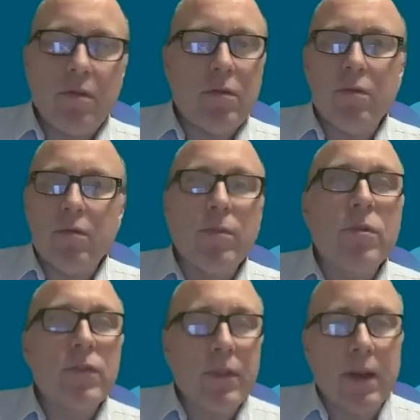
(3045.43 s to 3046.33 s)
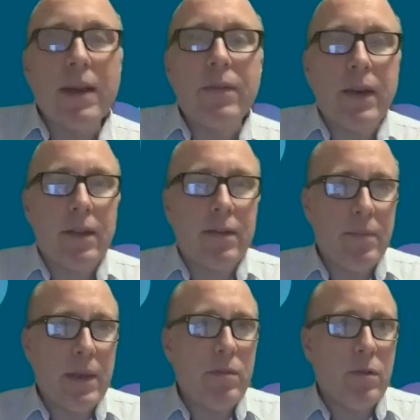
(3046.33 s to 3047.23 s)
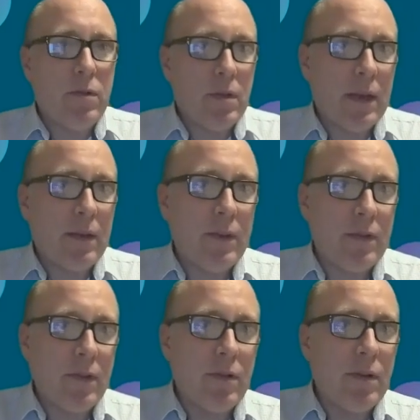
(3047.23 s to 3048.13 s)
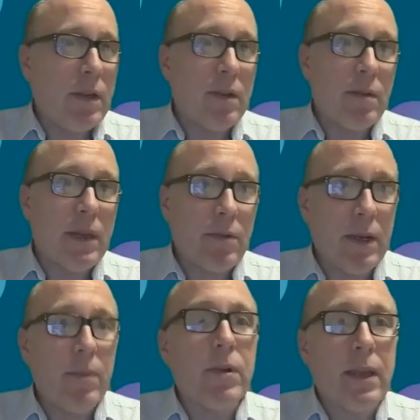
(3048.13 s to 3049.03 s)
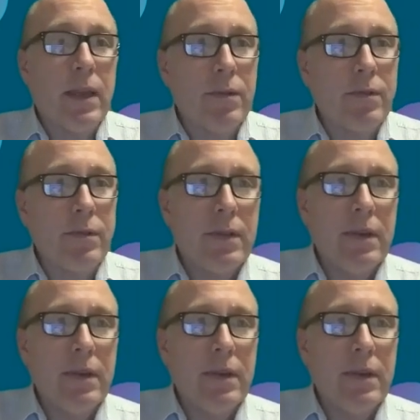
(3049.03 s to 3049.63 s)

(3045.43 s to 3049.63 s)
cause more side effects in people who have dystonia compared to anybody else.